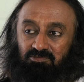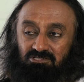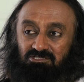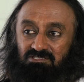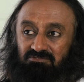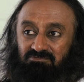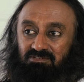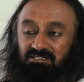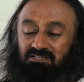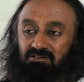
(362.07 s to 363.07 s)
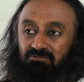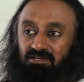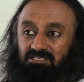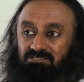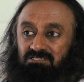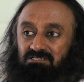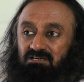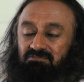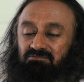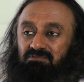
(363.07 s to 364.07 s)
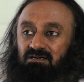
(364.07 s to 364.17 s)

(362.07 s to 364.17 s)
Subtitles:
brothers of veterans have,